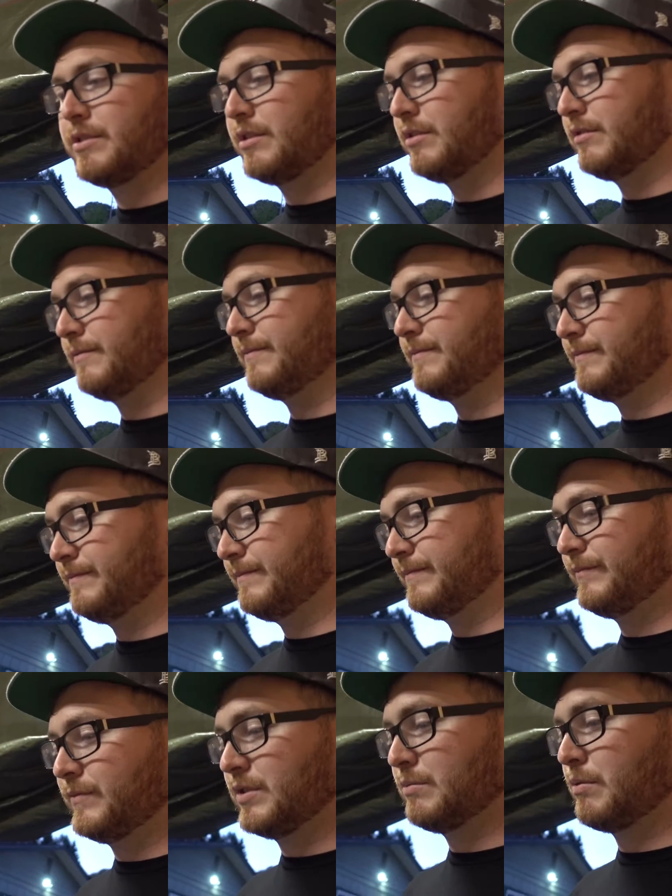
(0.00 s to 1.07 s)
so
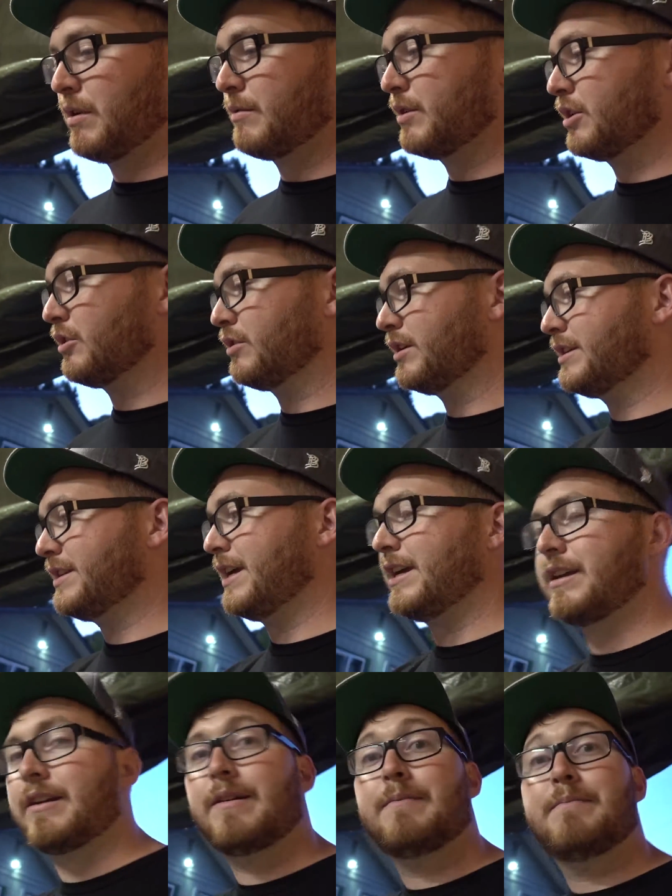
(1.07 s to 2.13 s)
it's probably going to
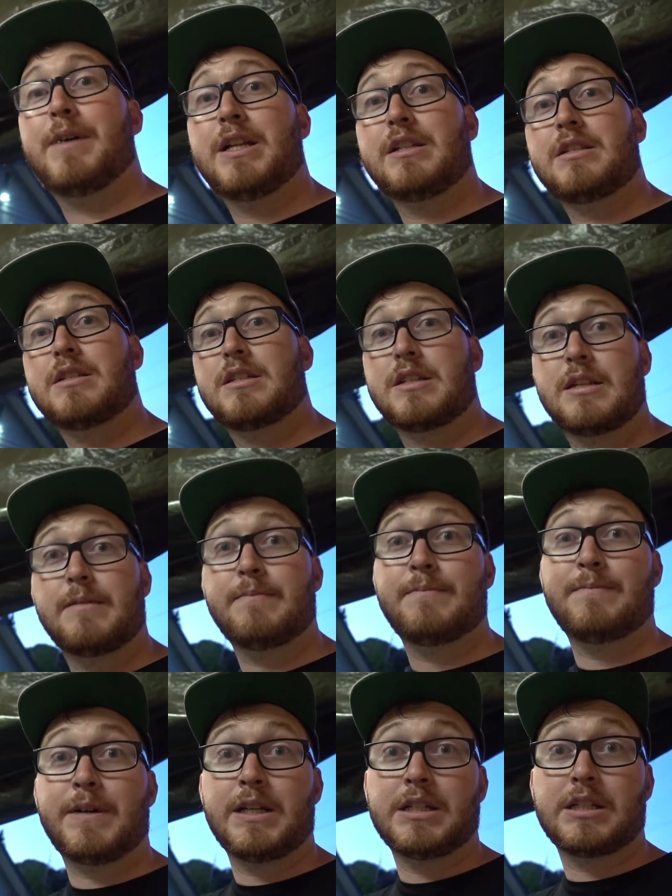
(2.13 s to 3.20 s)
take months
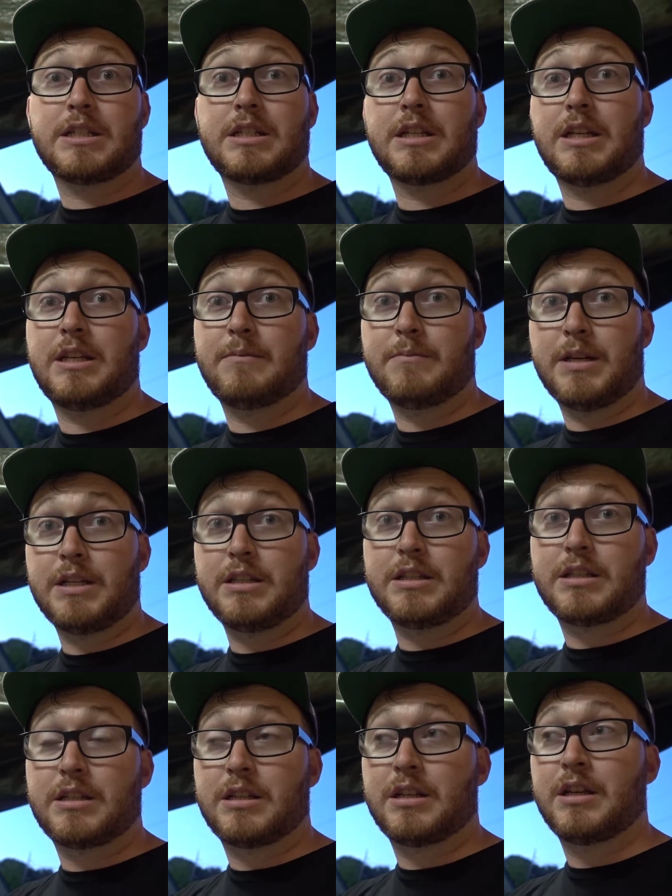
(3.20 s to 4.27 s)
and months and
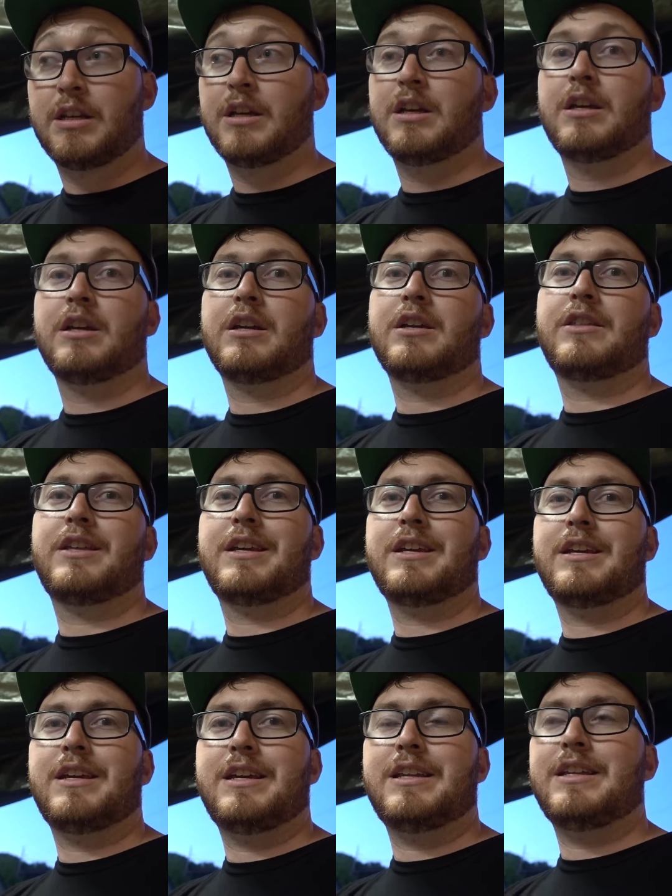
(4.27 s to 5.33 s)
months. Good
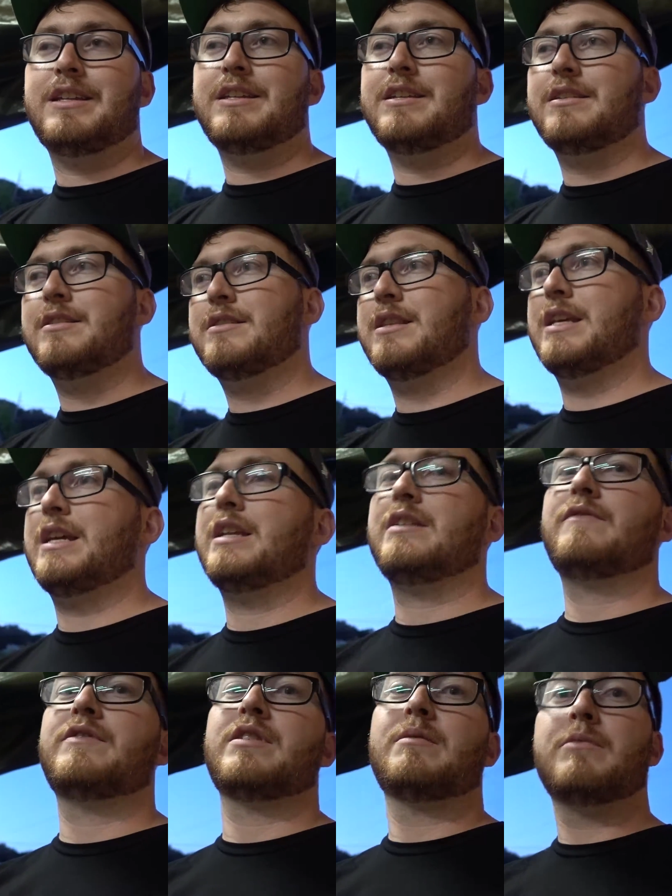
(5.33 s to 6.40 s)
thing it is the end
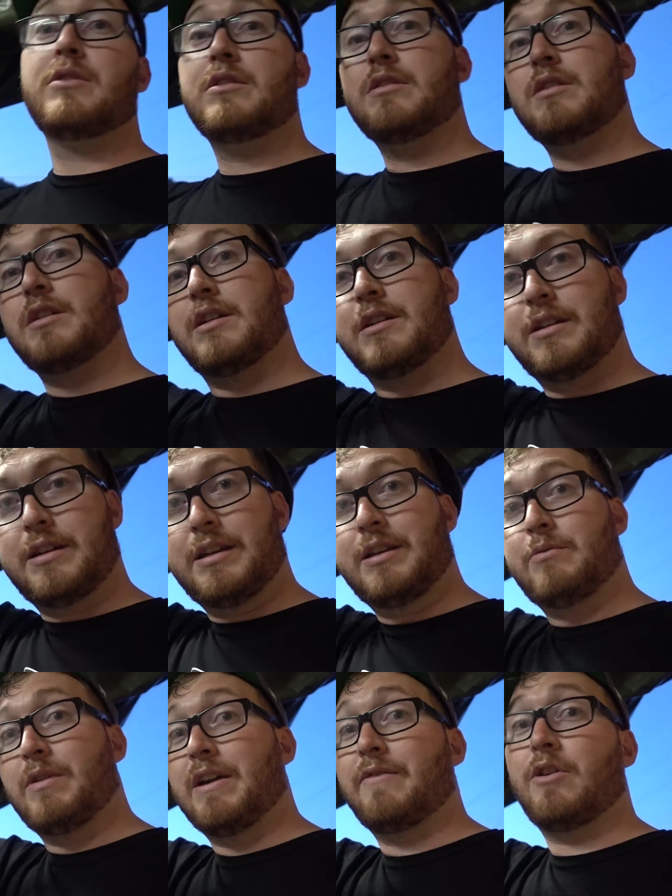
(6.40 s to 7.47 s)
of summer
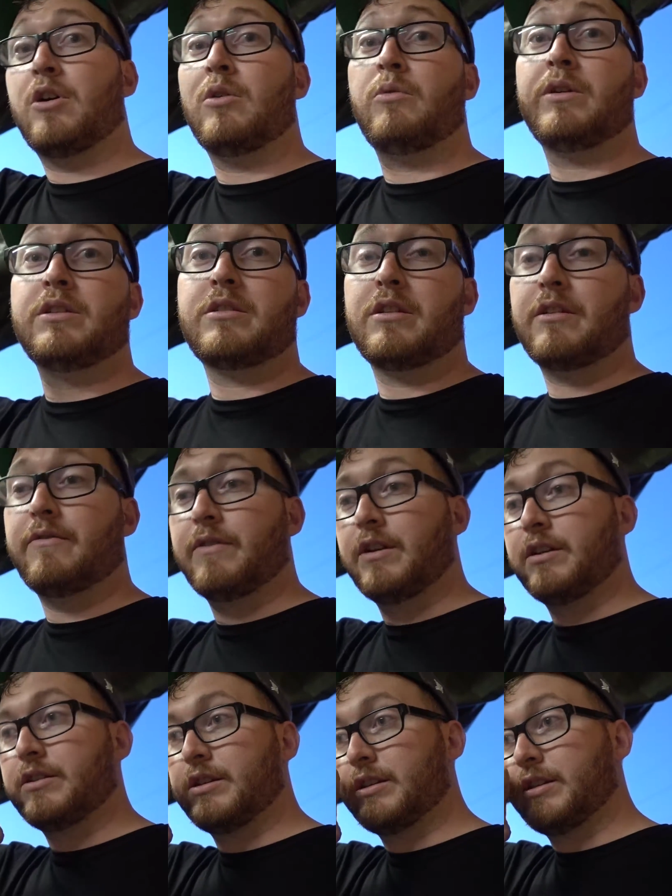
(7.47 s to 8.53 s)
and we have all winter to
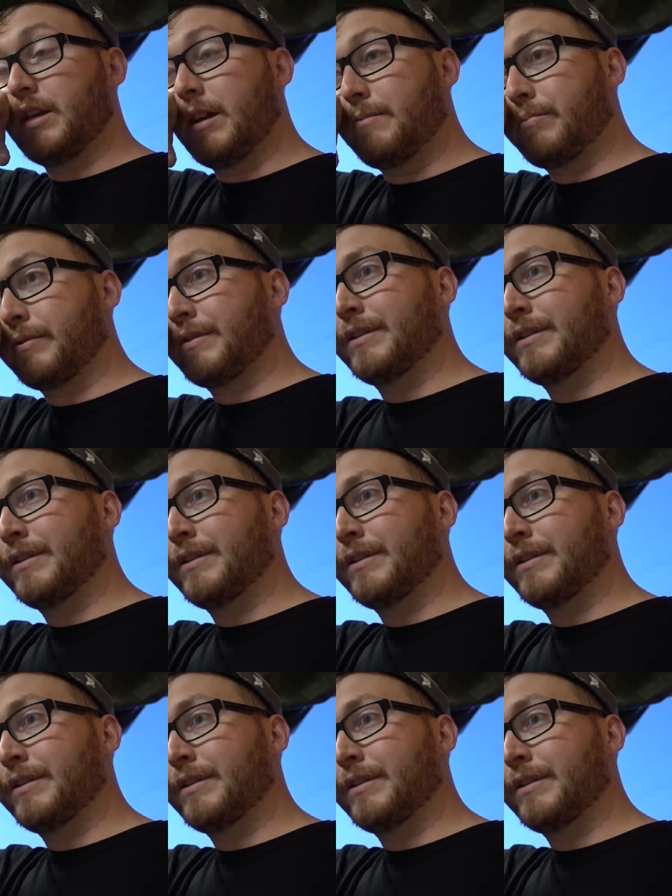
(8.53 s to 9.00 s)
finish this up.